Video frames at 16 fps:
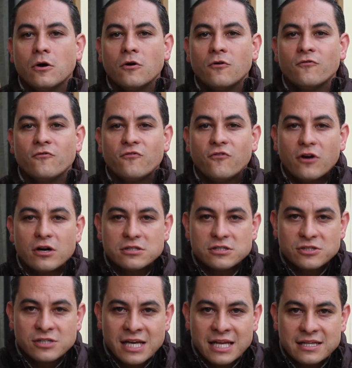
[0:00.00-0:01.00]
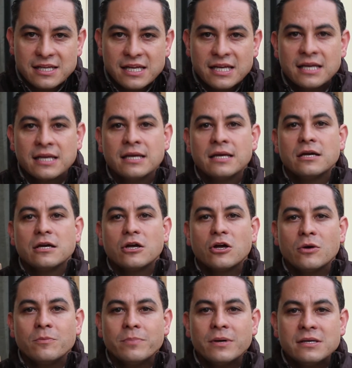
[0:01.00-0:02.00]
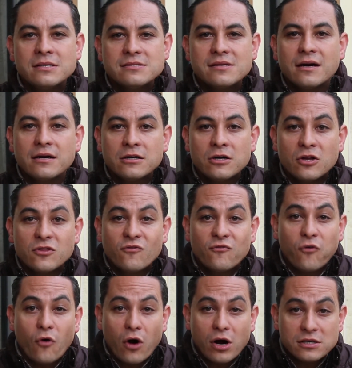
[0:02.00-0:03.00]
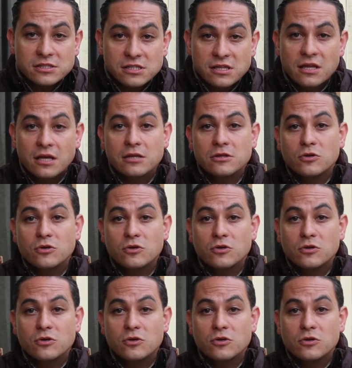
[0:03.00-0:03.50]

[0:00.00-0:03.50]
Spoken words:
Unfortunately, companies are not forced